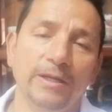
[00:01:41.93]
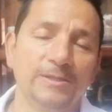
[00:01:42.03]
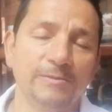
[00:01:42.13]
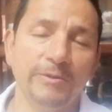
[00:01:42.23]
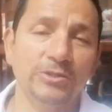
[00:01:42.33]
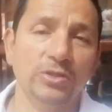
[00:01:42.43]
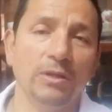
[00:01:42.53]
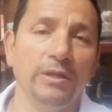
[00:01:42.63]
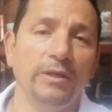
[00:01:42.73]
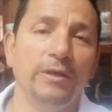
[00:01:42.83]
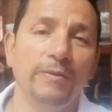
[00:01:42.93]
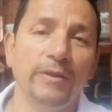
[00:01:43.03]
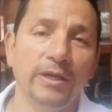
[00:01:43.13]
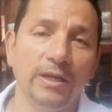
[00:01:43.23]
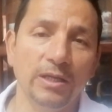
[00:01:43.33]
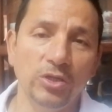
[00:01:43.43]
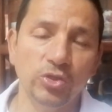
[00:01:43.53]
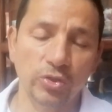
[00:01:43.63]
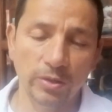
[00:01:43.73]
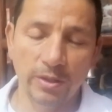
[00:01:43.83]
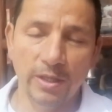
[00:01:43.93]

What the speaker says: especially in English,